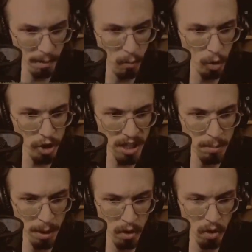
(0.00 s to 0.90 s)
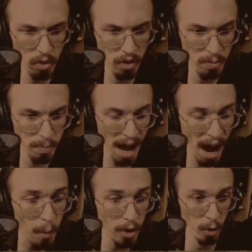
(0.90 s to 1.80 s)
worried about the
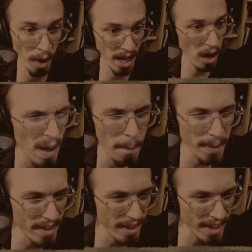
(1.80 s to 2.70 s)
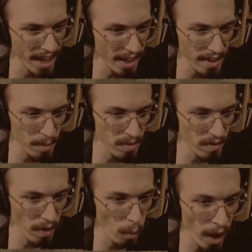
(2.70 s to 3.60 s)
power going out because I can't seem
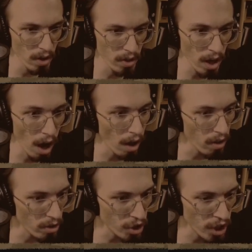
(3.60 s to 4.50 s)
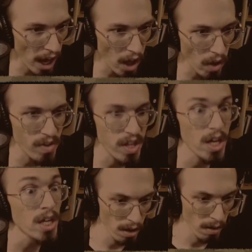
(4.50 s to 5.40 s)
to wait, the other shelves.
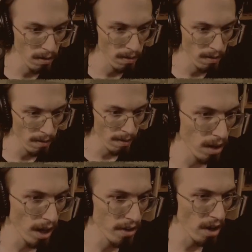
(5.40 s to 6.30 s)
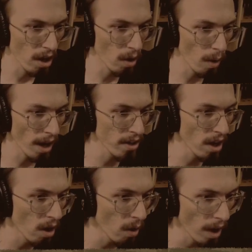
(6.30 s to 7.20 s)
I
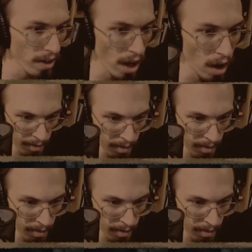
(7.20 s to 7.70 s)
know.